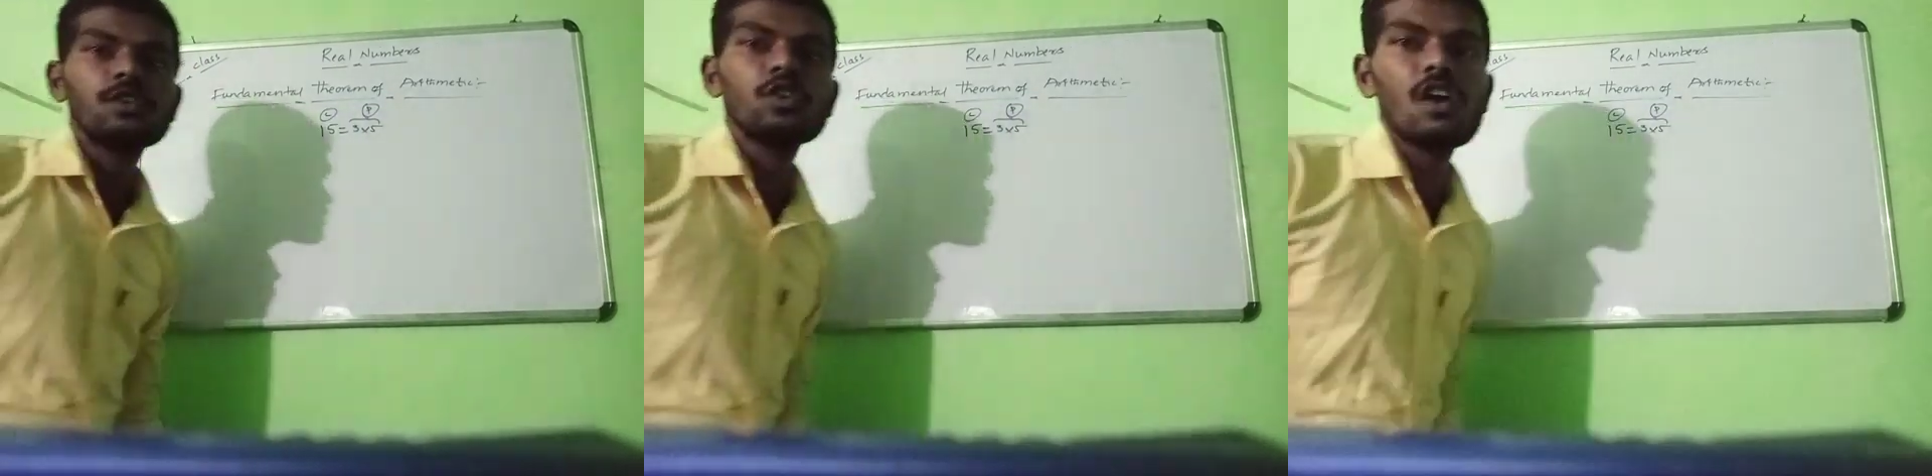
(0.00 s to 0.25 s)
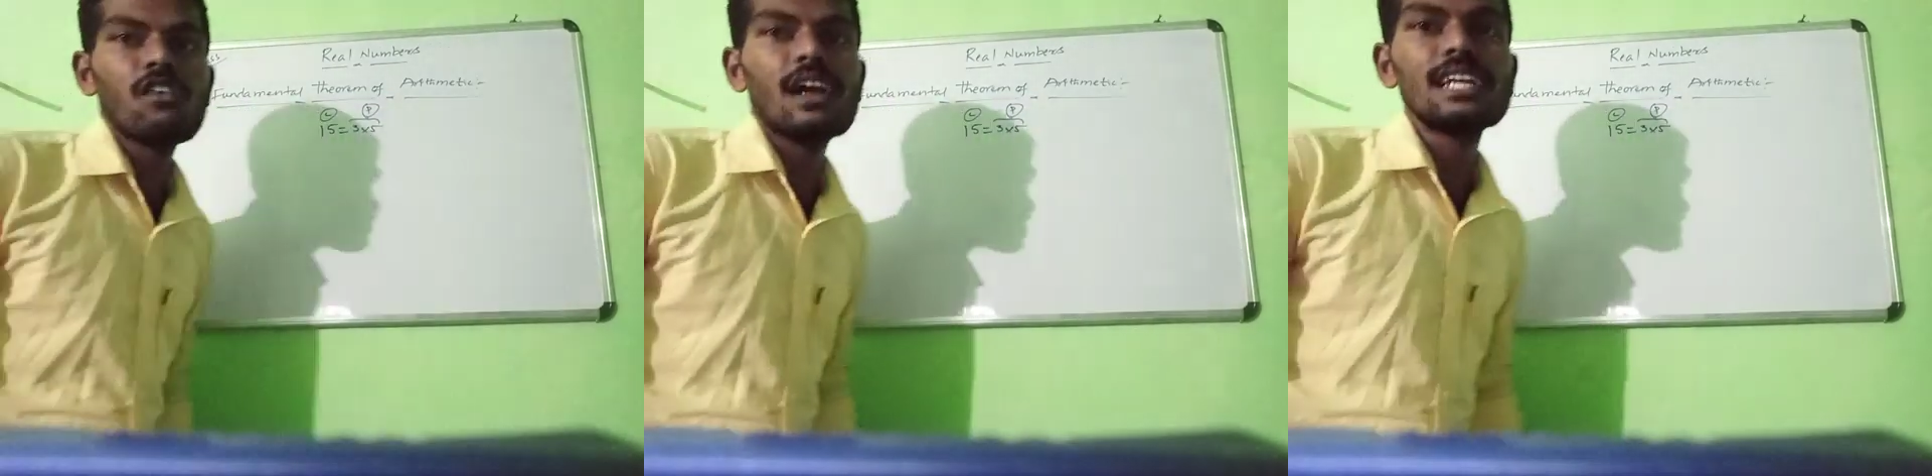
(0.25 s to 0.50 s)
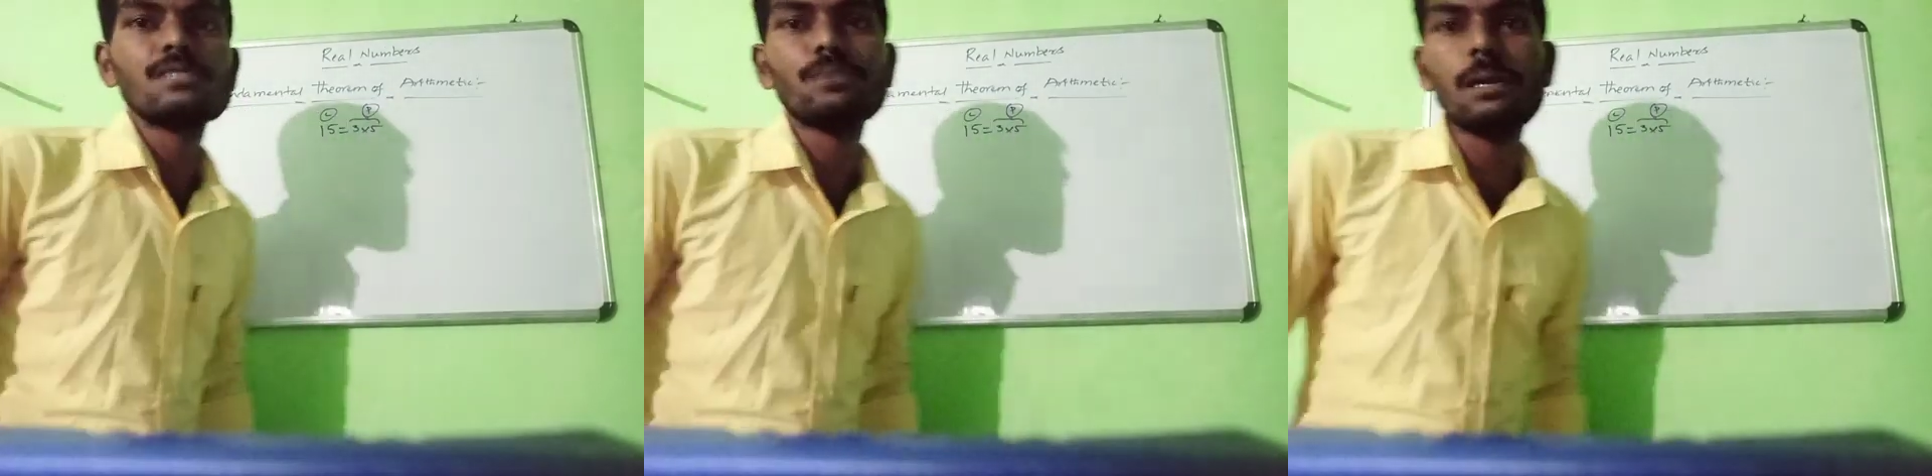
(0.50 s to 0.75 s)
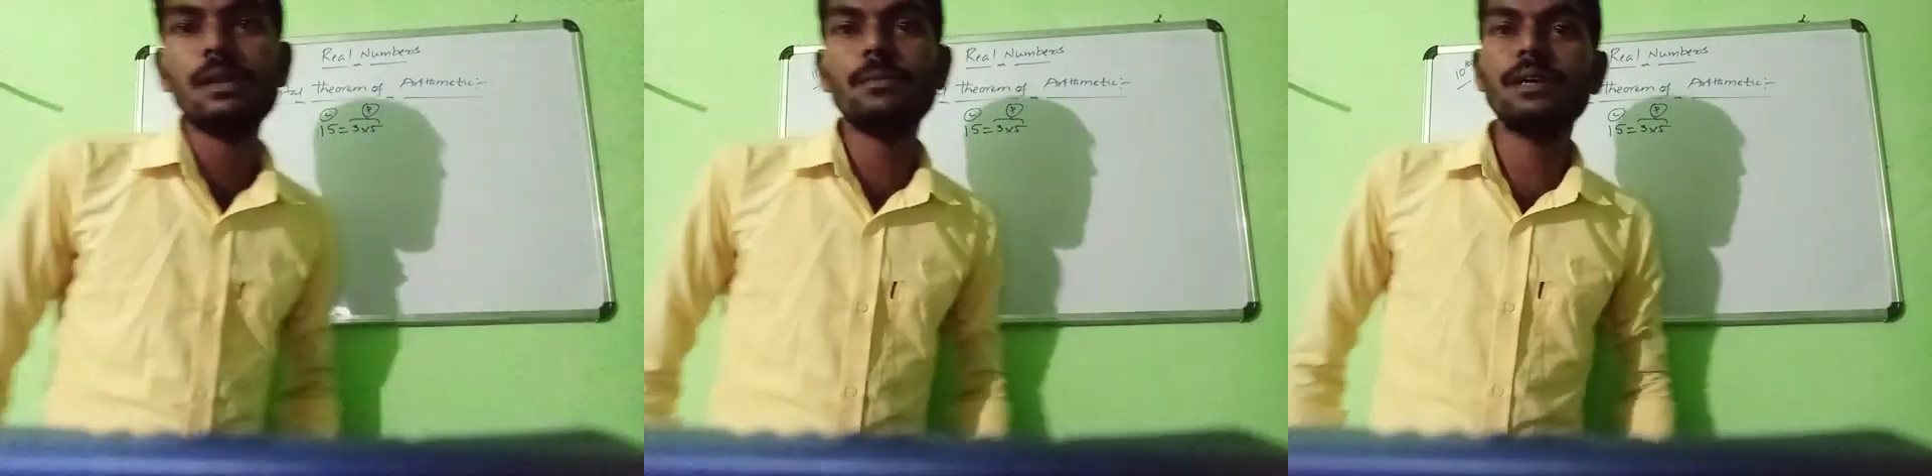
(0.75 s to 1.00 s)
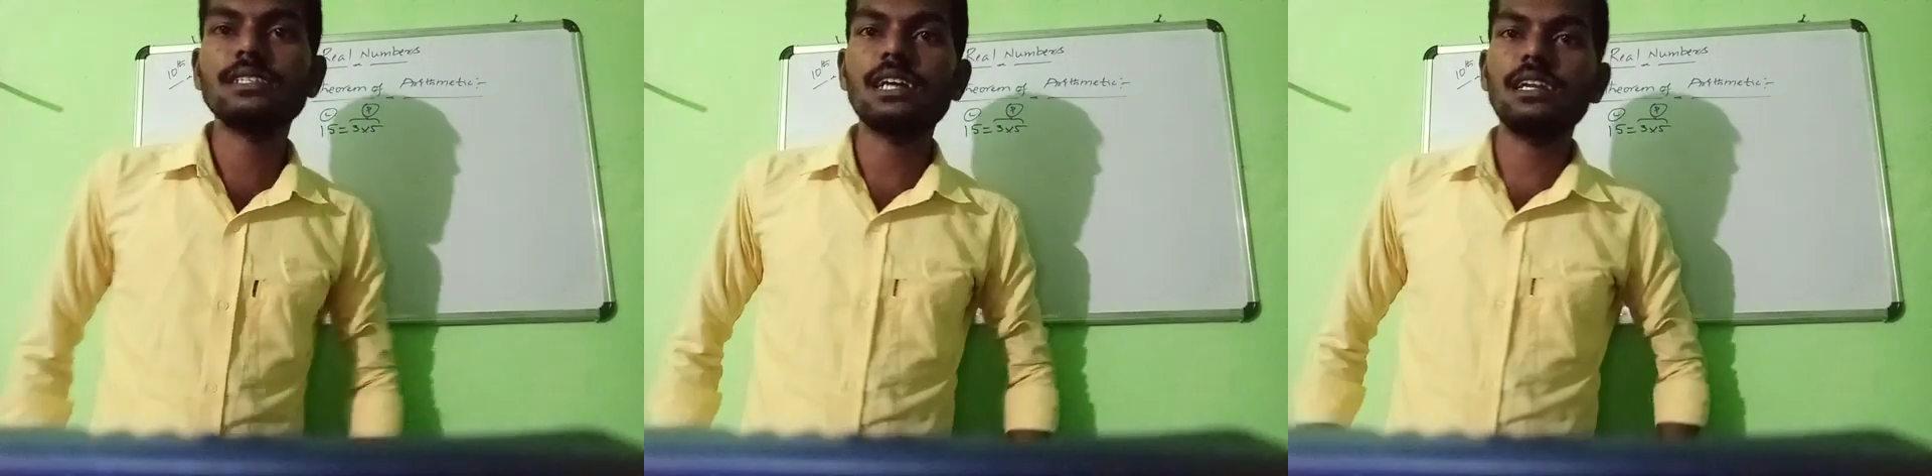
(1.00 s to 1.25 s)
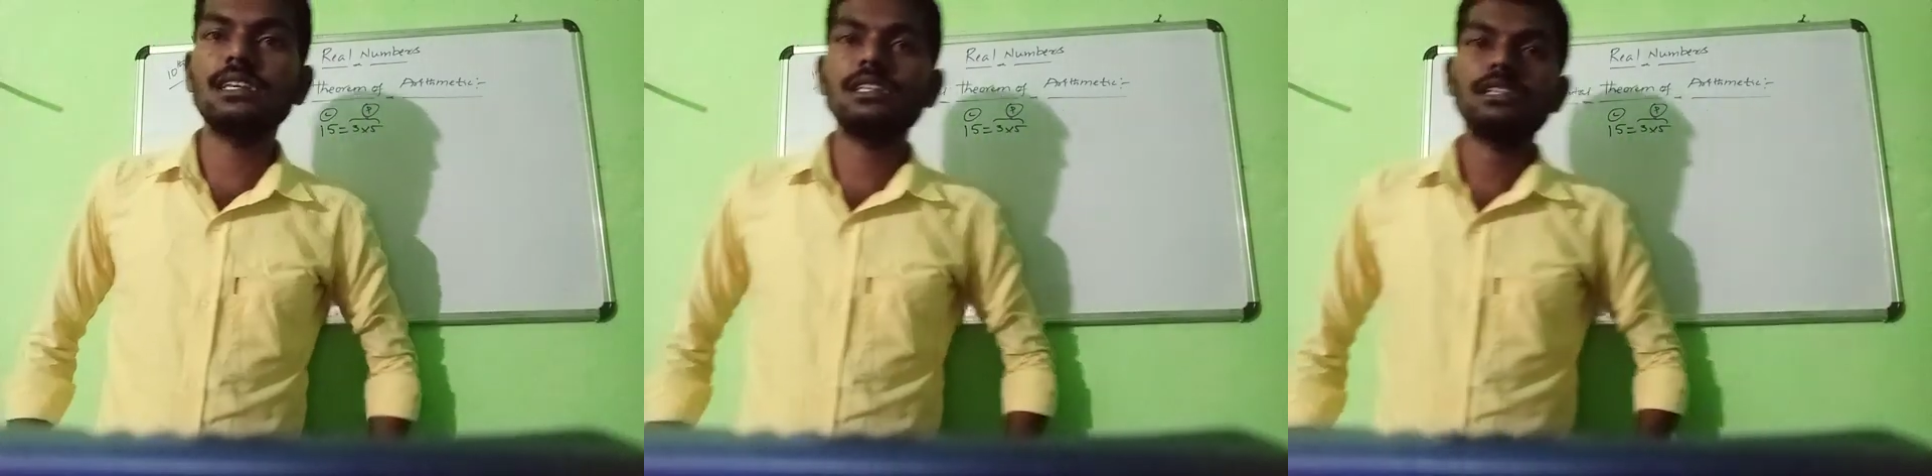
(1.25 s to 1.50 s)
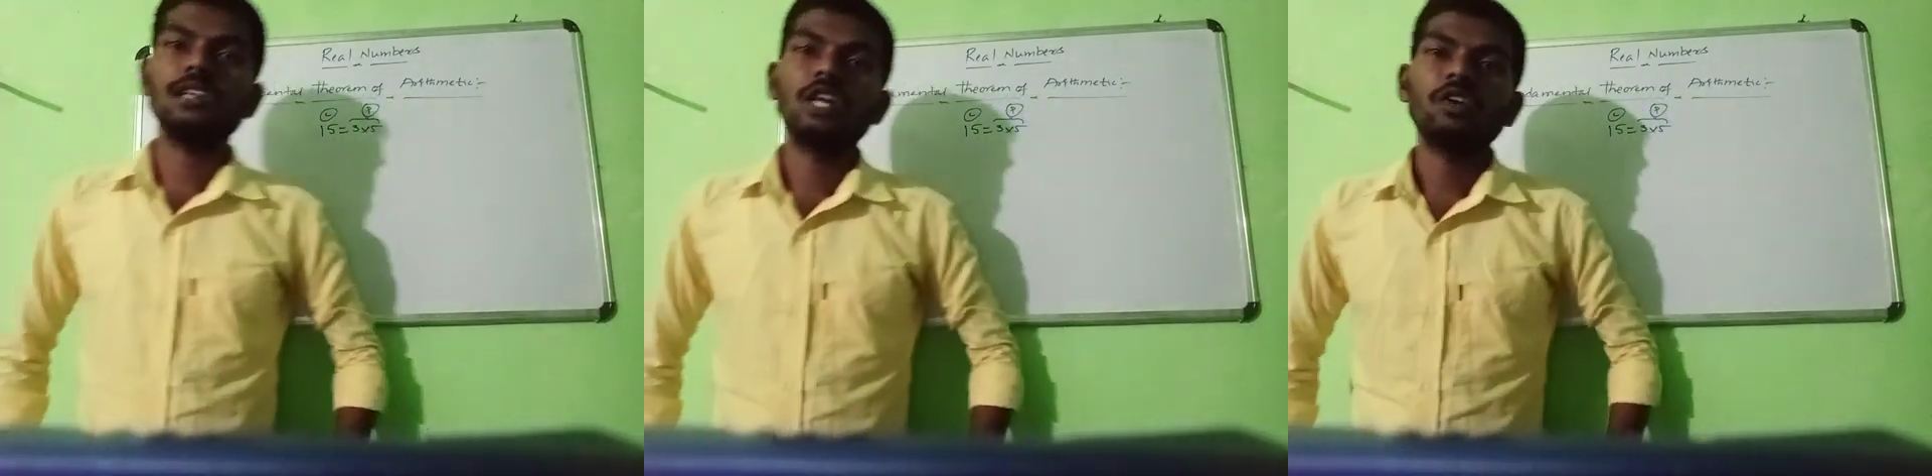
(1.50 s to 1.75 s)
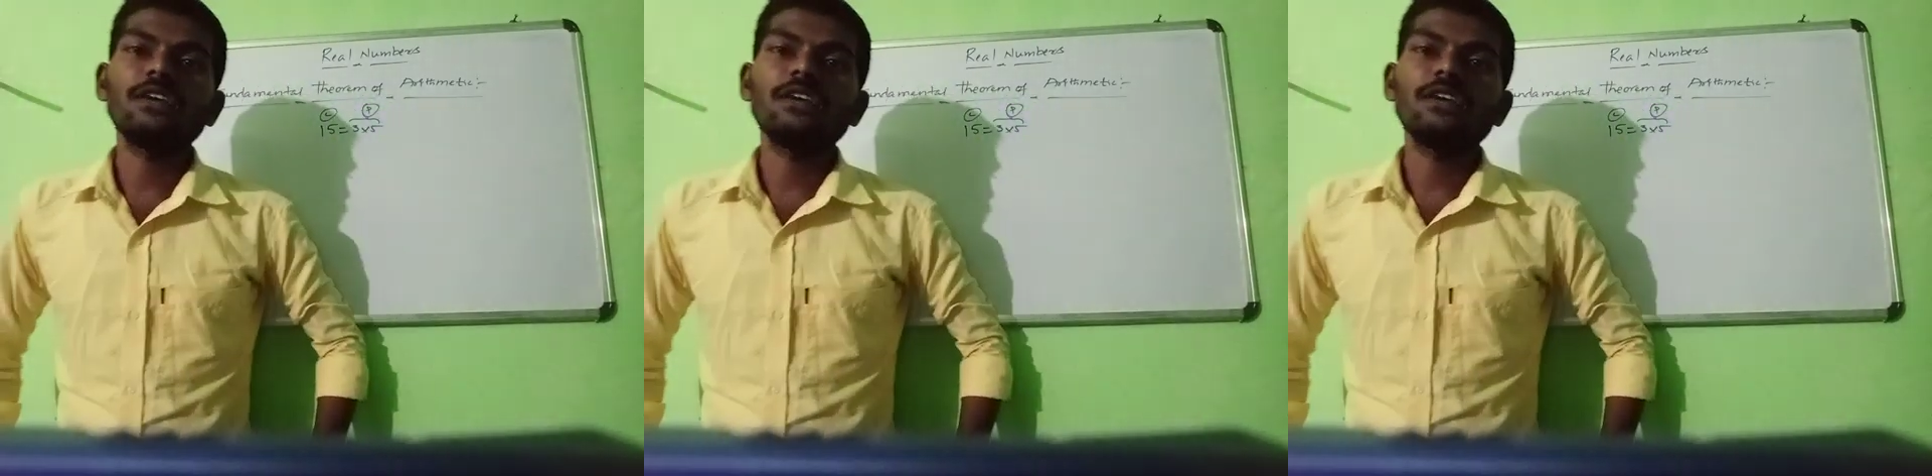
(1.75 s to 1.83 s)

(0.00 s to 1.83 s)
You know what is prime numbers already.